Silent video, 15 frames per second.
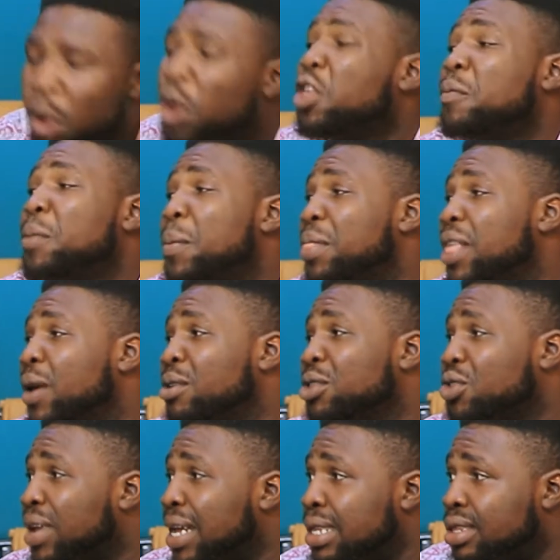for the people that want to
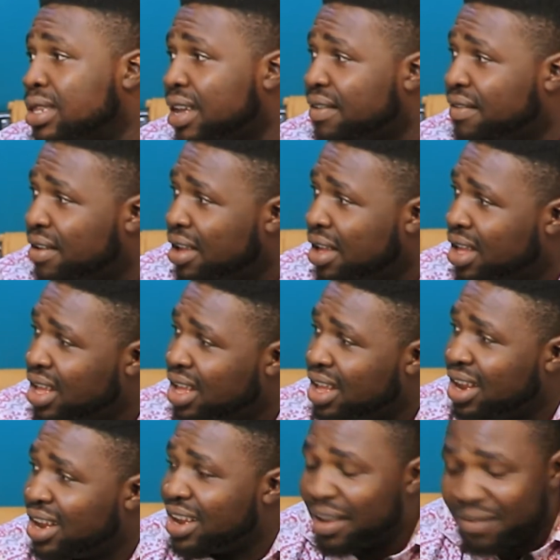go and serve,
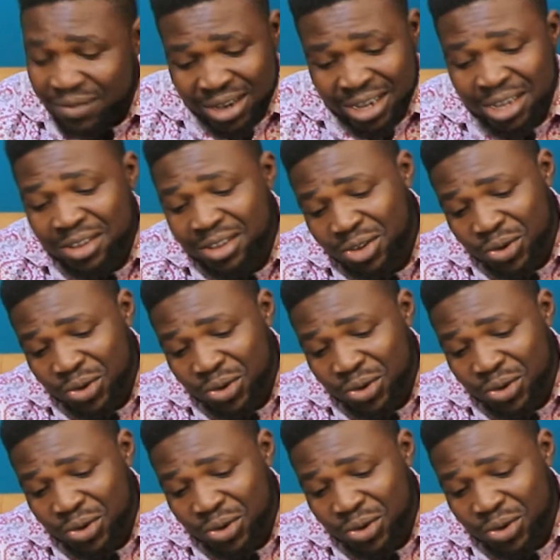that finished